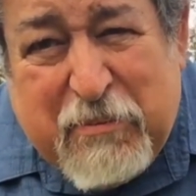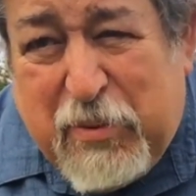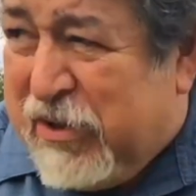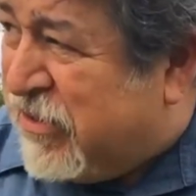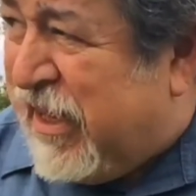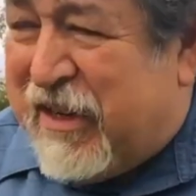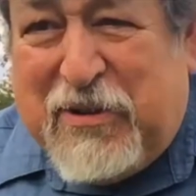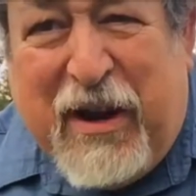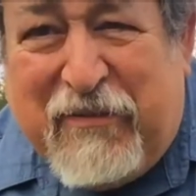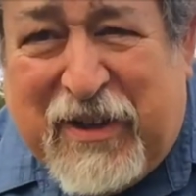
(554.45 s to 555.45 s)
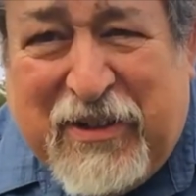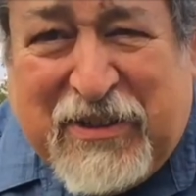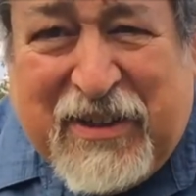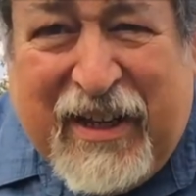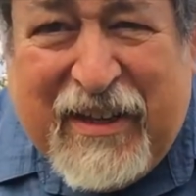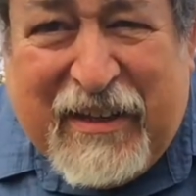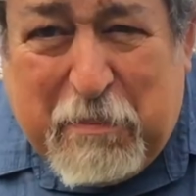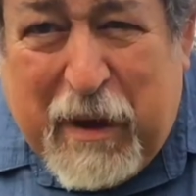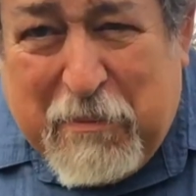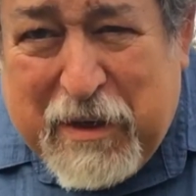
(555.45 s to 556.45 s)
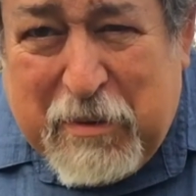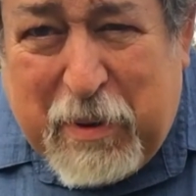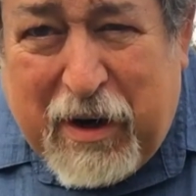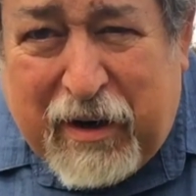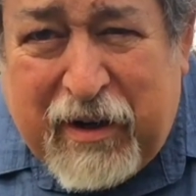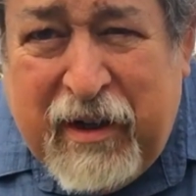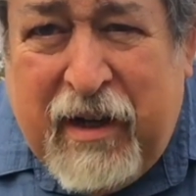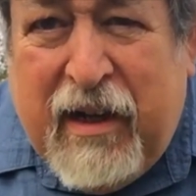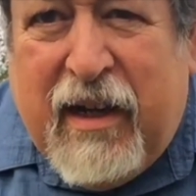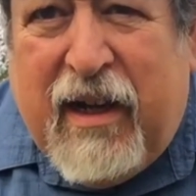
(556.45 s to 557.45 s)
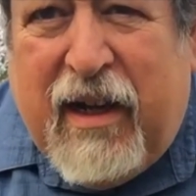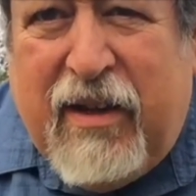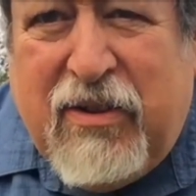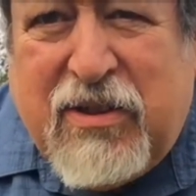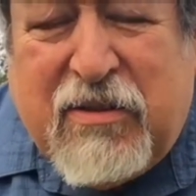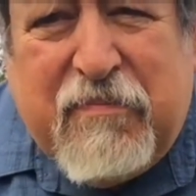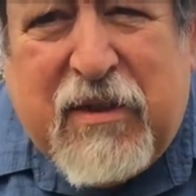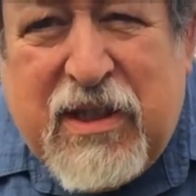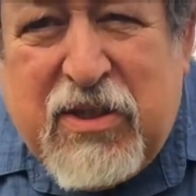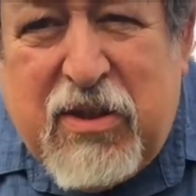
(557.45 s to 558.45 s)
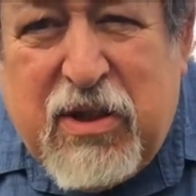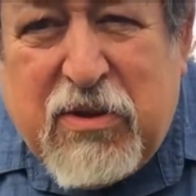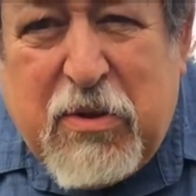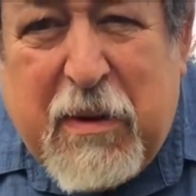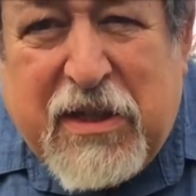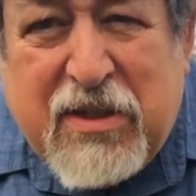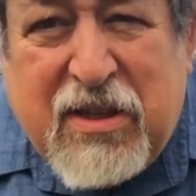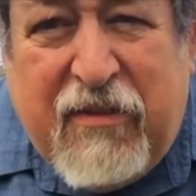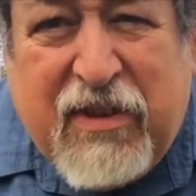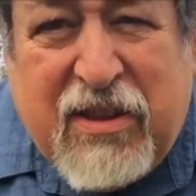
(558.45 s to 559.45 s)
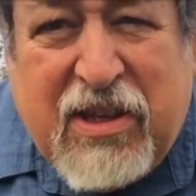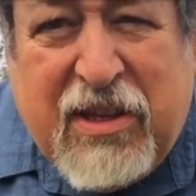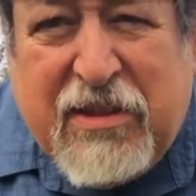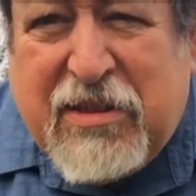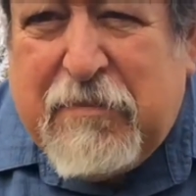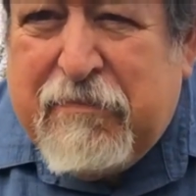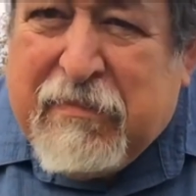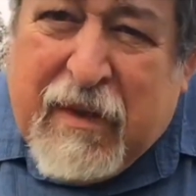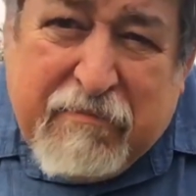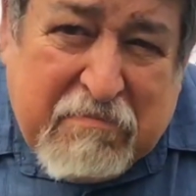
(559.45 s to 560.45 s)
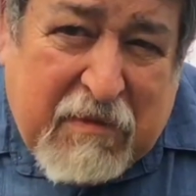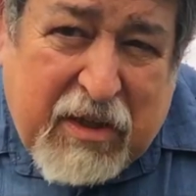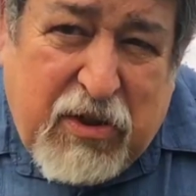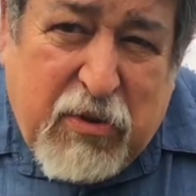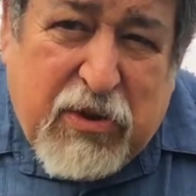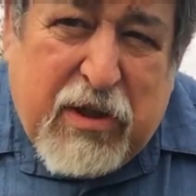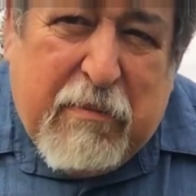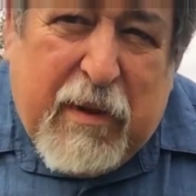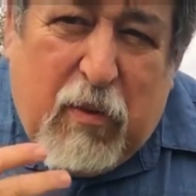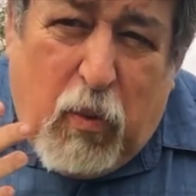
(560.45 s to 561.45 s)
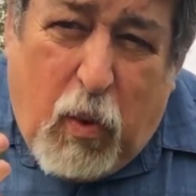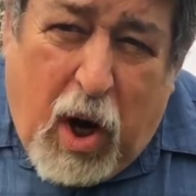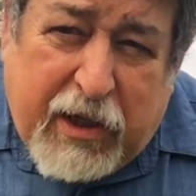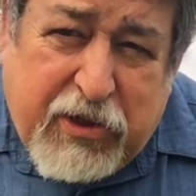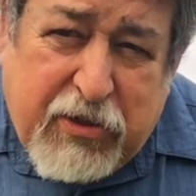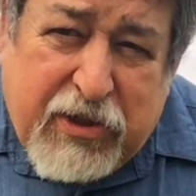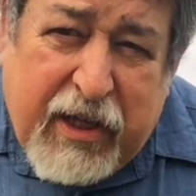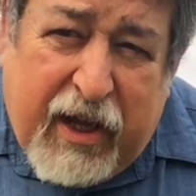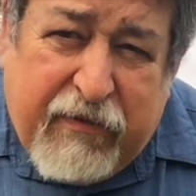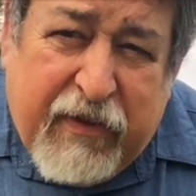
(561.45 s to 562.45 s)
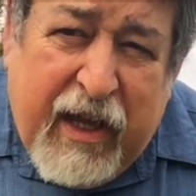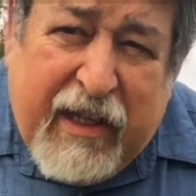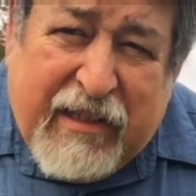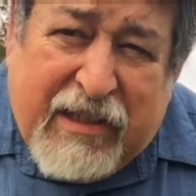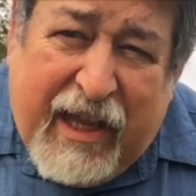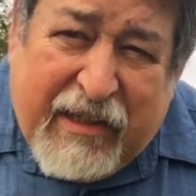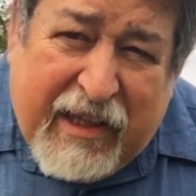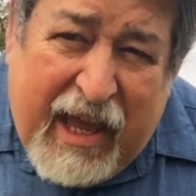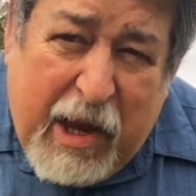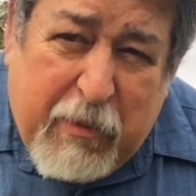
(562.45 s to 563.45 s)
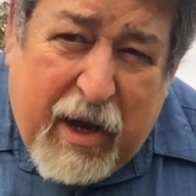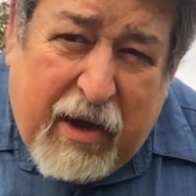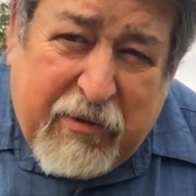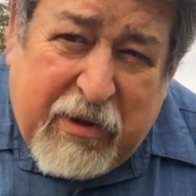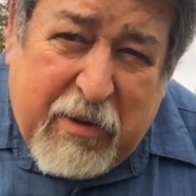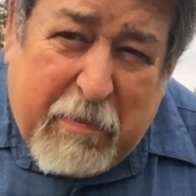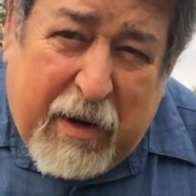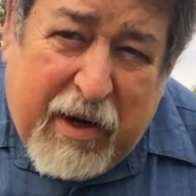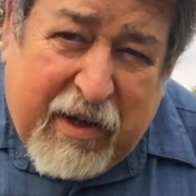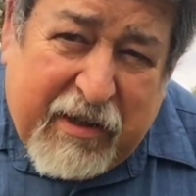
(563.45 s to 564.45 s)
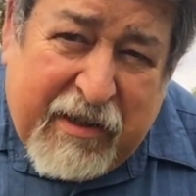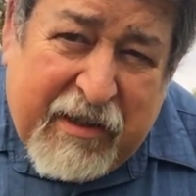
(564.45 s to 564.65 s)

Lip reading: Boy, there's a lot of traffic here today. I'm in a park. Those are my 7 things. Use them. Watch yourself. Take the camera out into the park.